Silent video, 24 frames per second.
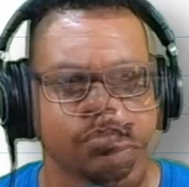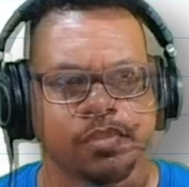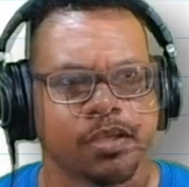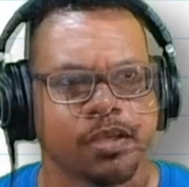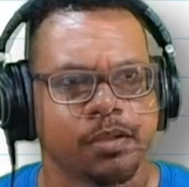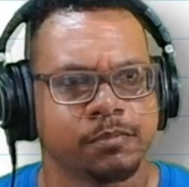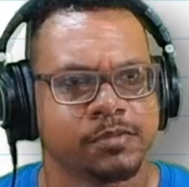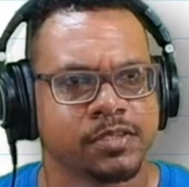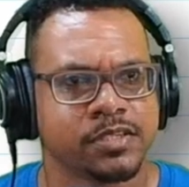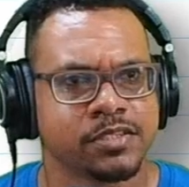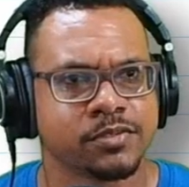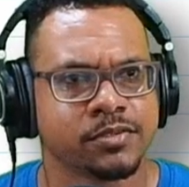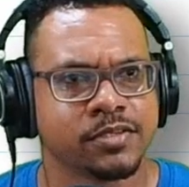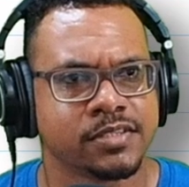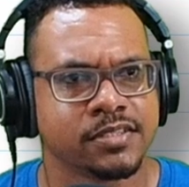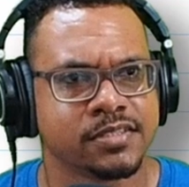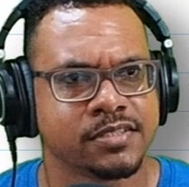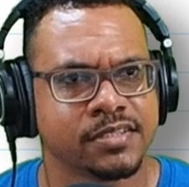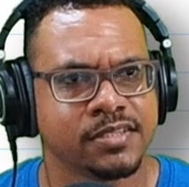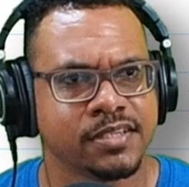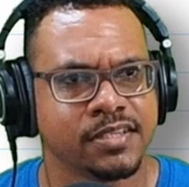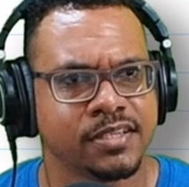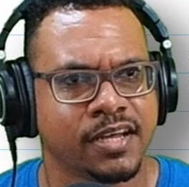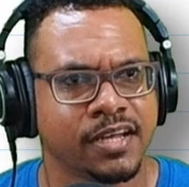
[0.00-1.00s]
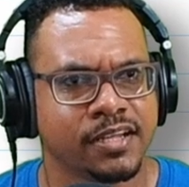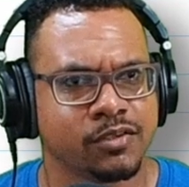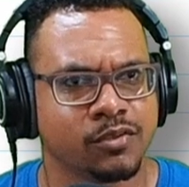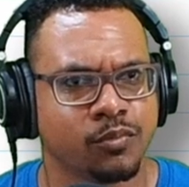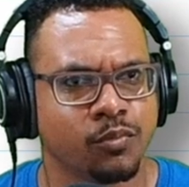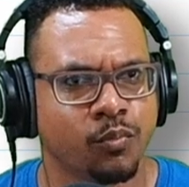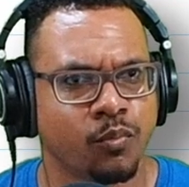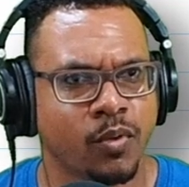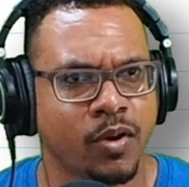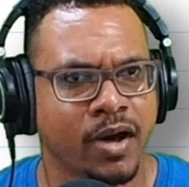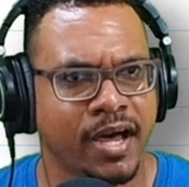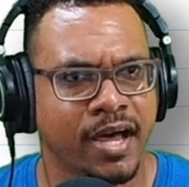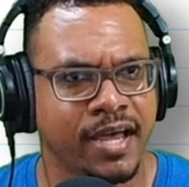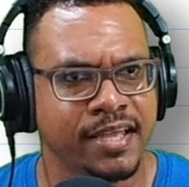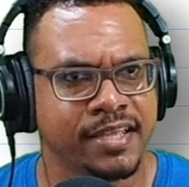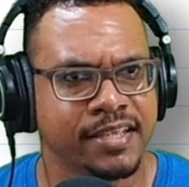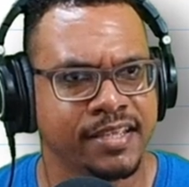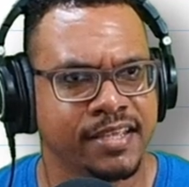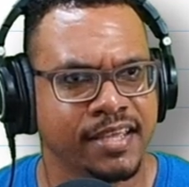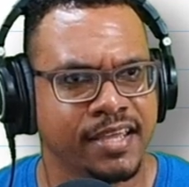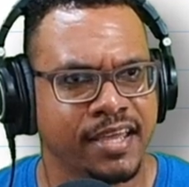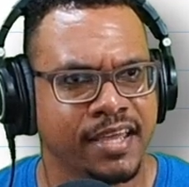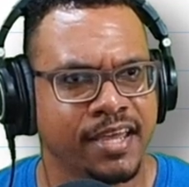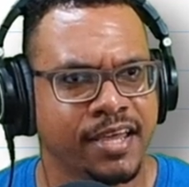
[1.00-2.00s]
I'm just going to say that
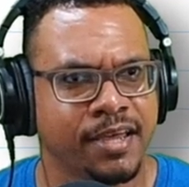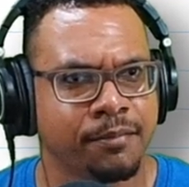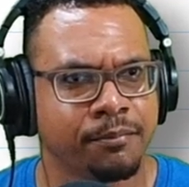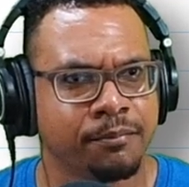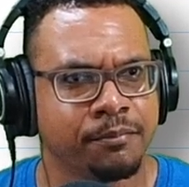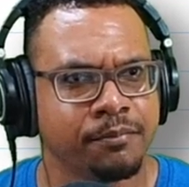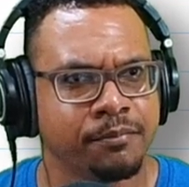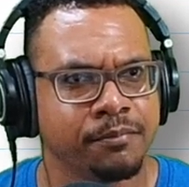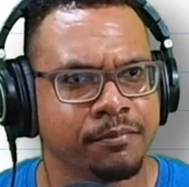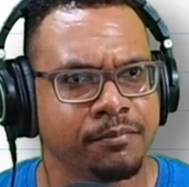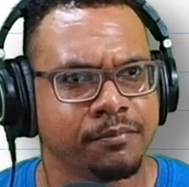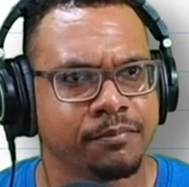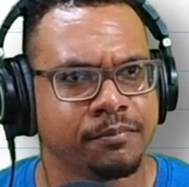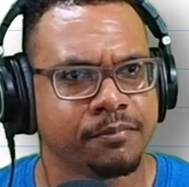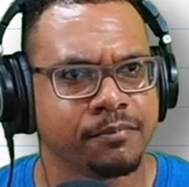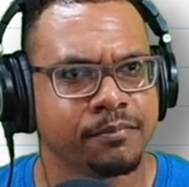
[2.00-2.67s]
ym,